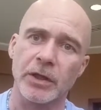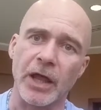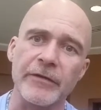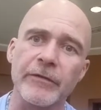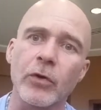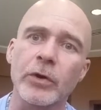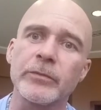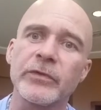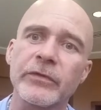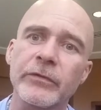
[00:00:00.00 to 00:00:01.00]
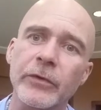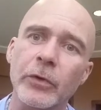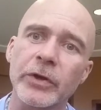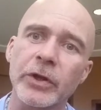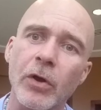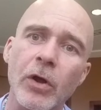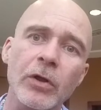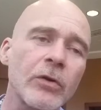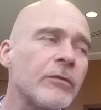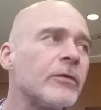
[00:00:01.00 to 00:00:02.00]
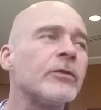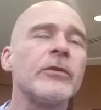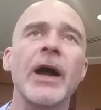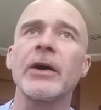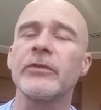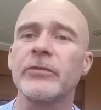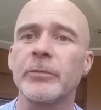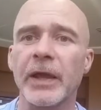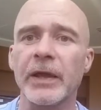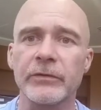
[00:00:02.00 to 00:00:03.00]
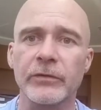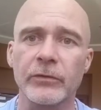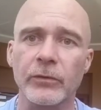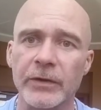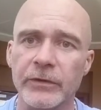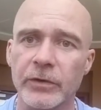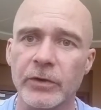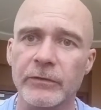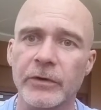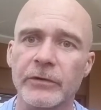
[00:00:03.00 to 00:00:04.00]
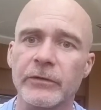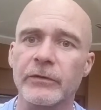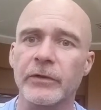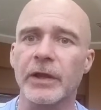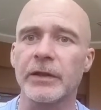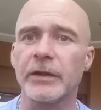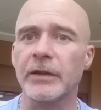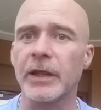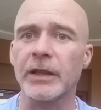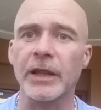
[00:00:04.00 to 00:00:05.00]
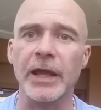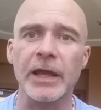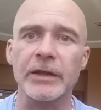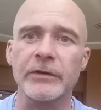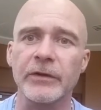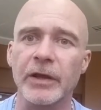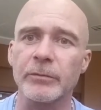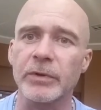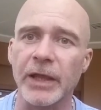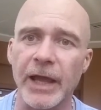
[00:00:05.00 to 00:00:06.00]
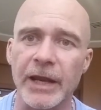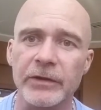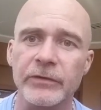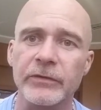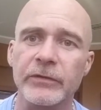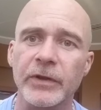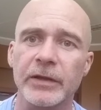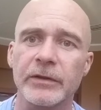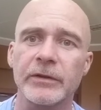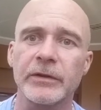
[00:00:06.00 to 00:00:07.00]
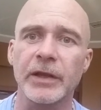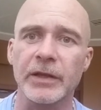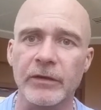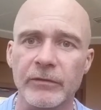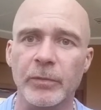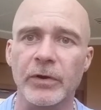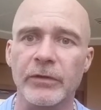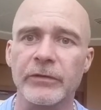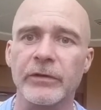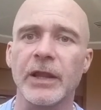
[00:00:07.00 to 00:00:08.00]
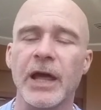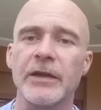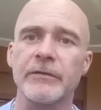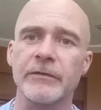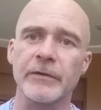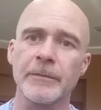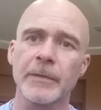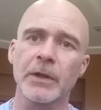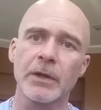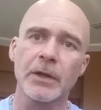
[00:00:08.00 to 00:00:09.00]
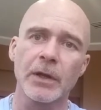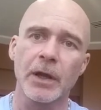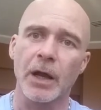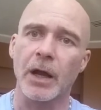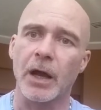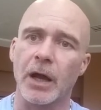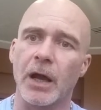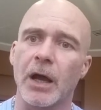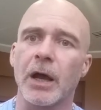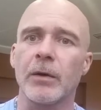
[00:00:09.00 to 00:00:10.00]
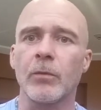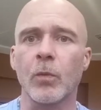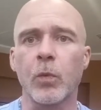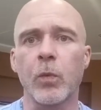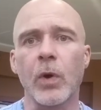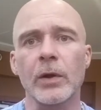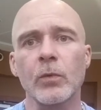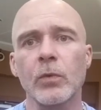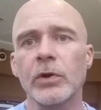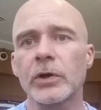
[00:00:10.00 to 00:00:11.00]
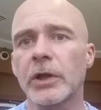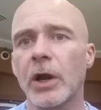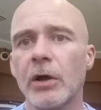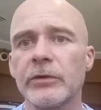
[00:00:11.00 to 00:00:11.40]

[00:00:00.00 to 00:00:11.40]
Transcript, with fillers: life forms floating all over outer space and throughout the universe, and they land on planets and they give birth to life. Uh, what we're going to